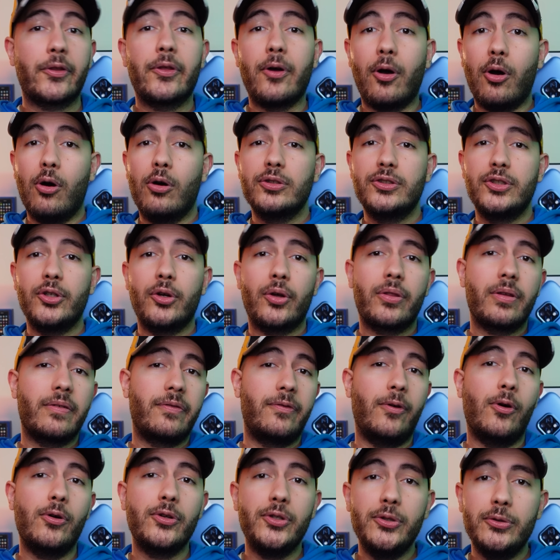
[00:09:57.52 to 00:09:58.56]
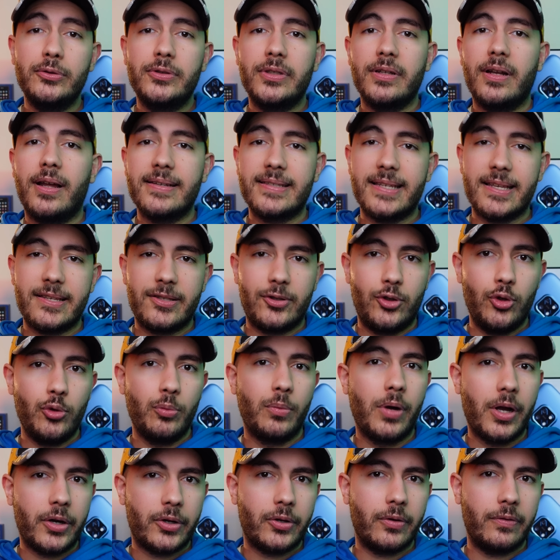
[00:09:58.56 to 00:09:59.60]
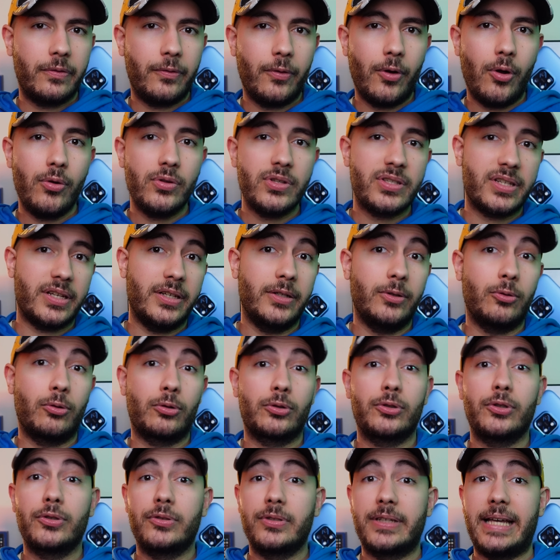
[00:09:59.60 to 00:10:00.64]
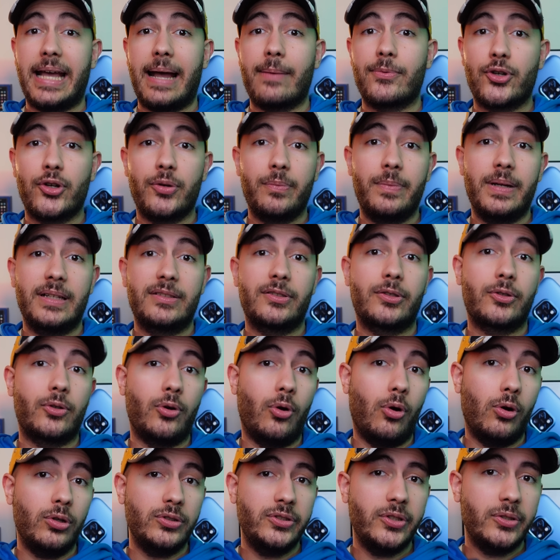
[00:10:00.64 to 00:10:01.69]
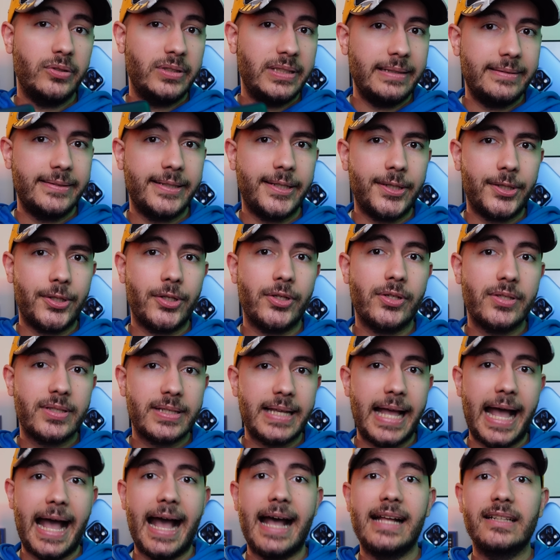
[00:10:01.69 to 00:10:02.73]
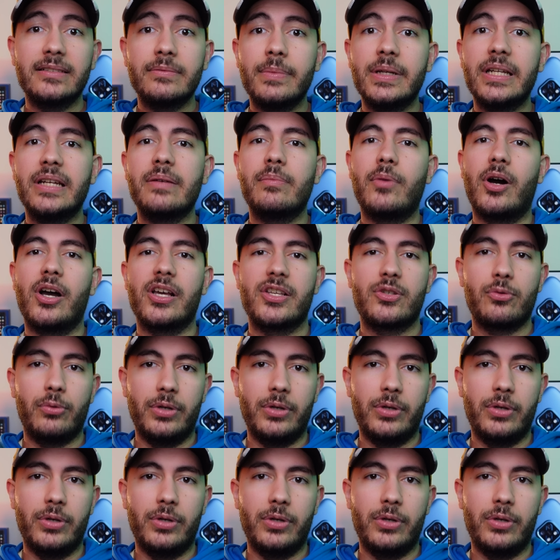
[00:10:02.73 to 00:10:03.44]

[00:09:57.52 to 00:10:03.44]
the audio, the phone utilizes 2 microphones in order to capture better audio details and minimize